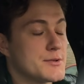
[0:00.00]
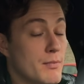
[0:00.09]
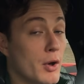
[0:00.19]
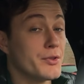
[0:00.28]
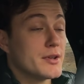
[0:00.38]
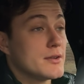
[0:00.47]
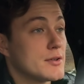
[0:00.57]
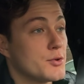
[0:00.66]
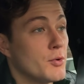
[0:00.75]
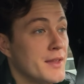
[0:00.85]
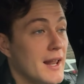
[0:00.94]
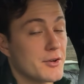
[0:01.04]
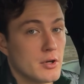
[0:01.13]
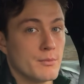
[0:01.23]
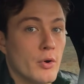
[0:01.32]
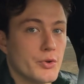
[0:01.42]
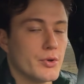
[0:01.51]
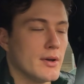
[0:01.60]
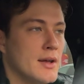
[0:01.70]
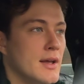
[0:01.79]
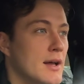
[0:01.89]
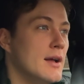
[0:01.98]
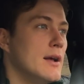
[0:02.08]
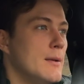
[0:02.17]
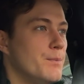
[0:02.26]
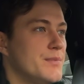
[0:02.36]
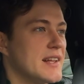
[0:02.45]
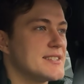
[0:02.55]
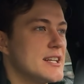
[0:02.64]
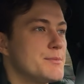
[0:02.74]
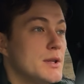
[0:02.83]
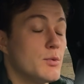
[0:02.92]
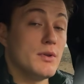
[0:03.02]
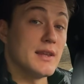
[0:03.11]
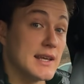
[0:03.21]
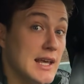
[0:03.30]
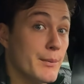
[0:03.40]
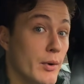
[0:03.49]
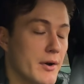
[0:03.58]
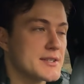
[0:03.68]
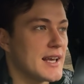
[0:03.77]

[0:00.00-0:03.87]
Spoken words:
mounted to an electric motor that sits between the gearbox